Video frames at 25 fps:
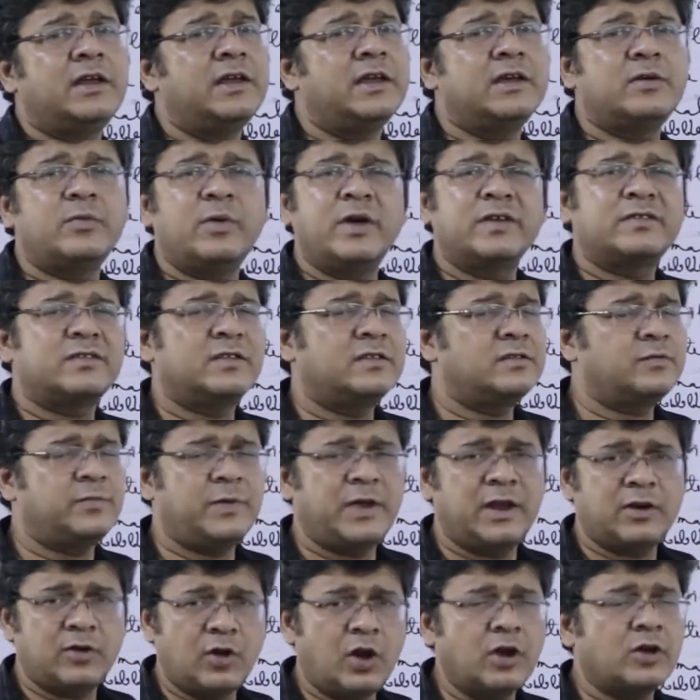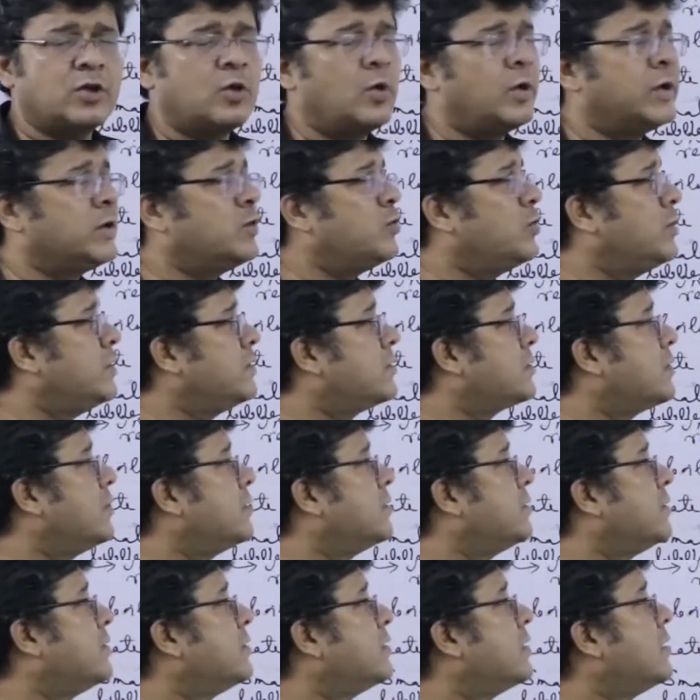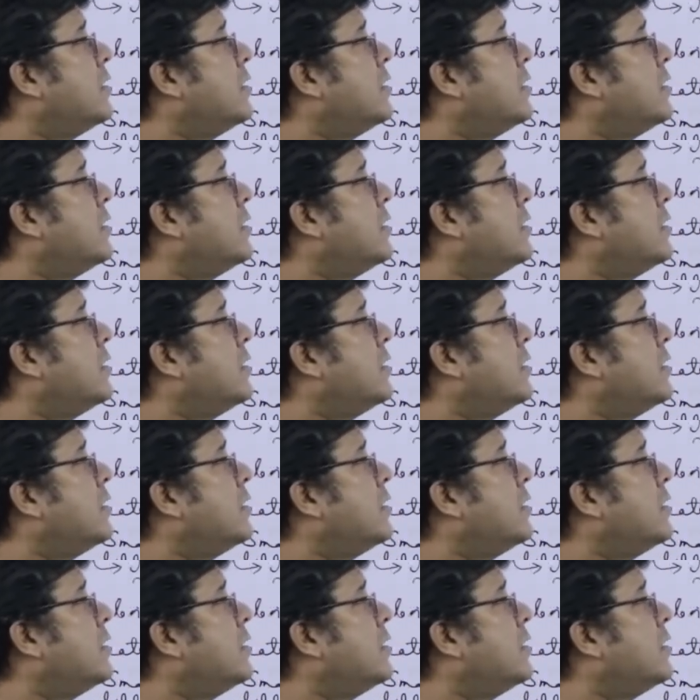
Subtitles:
equations, we are not going to discuss it.